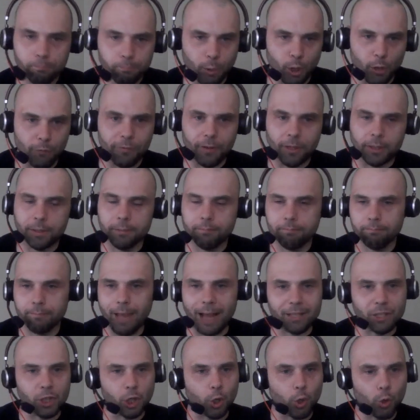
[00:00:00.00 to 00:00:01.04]
Perfect.
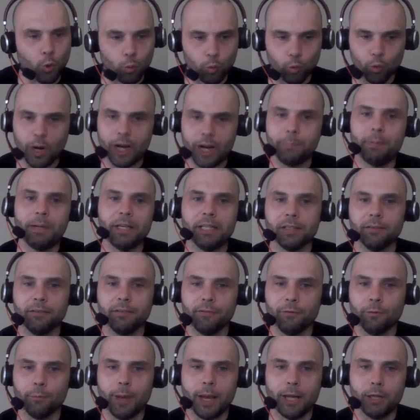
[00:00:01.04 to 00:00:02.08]
That's a great piece of
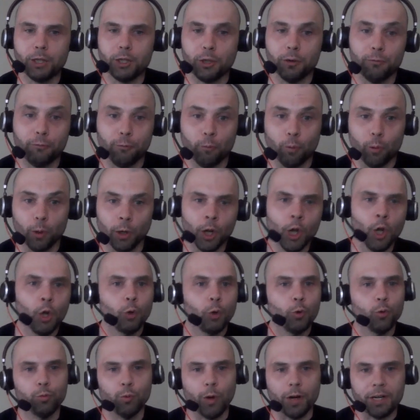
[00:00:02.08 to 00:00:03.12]
information for
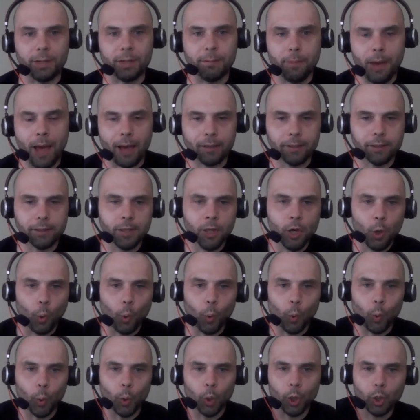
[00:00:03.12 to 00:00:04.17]
running backs
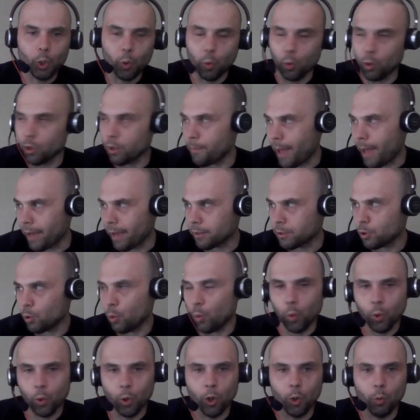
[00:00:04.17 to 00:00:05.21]
or quarterbacks
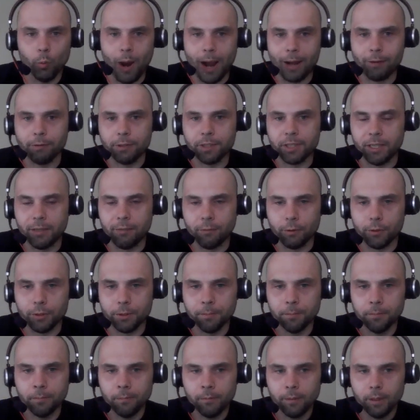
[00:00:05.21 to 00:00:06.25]
or wide receivers.
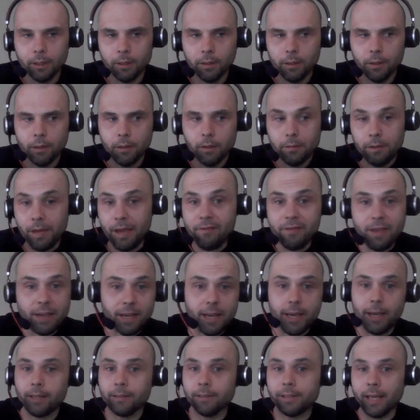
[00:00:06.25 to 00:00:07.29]
Then they
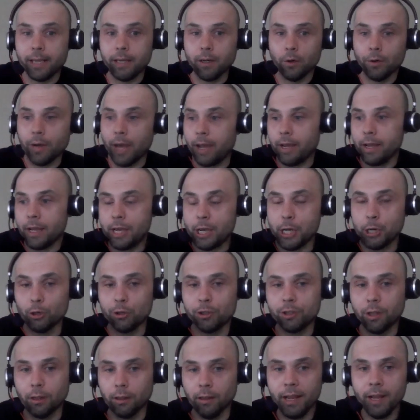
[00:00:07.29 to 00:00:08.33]
can't take, okay,
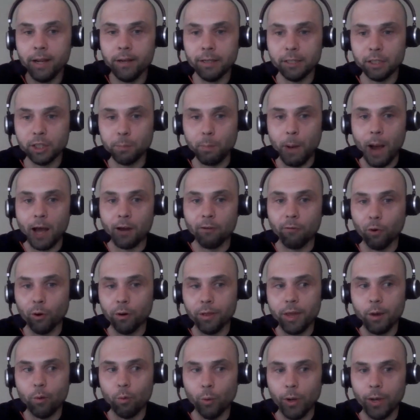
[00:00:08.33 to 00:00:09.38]
here's the landing spot of where
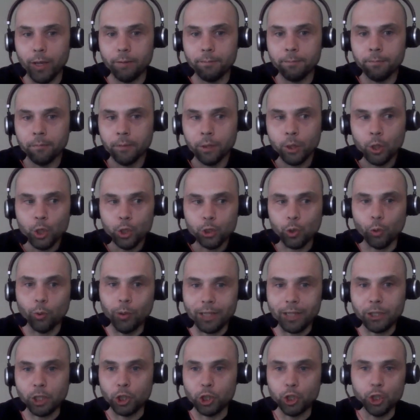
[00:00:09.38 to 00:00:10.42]
they went, so
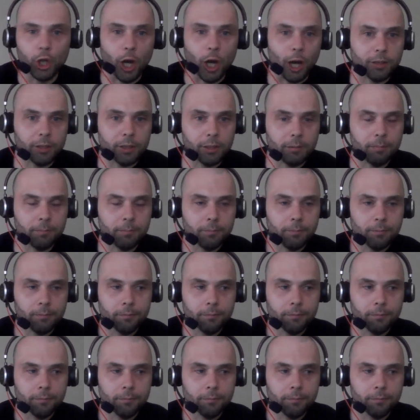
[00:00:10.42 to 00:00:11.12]
let's adjust.